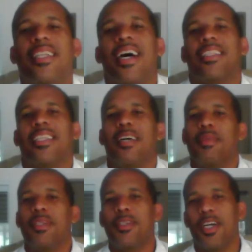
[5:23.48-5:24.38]
stock that I'm
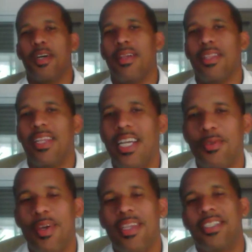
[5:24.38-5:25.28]
going to talk about that I
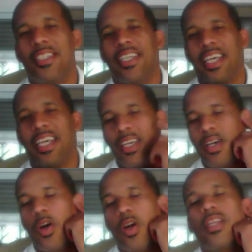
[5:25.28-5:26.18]
traded
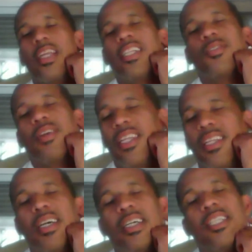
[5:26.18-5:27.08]
today, or not
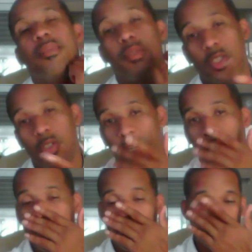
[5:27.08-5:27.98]
traded, attempted to
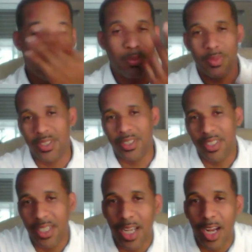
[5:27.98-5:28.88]
trade. This one was
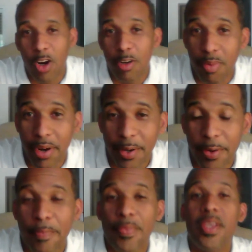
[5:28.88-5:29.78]
a
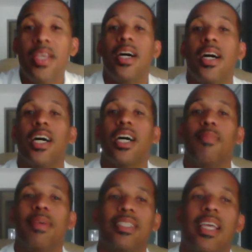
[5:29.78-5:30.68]
heartbreaker.
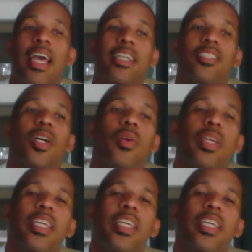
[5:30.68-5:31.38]
Is EKSO,